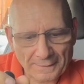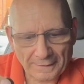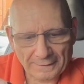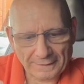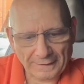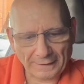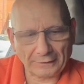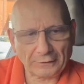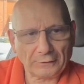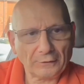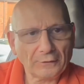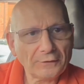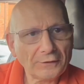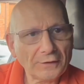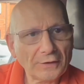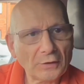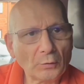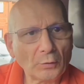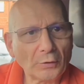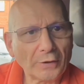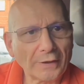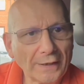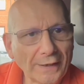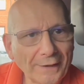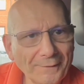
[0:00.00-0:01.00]
Now the good thing
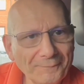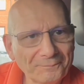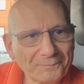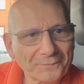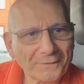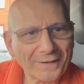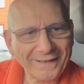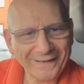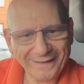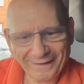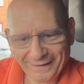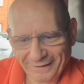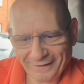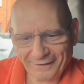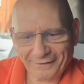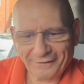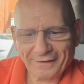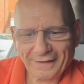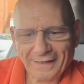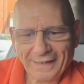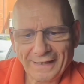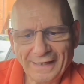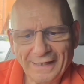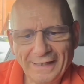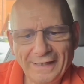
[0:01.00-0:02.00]
with it is
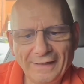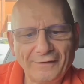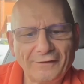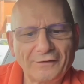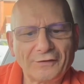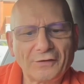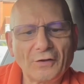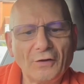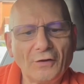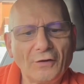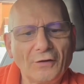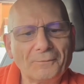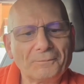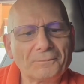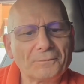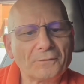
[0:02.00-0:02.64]
it's got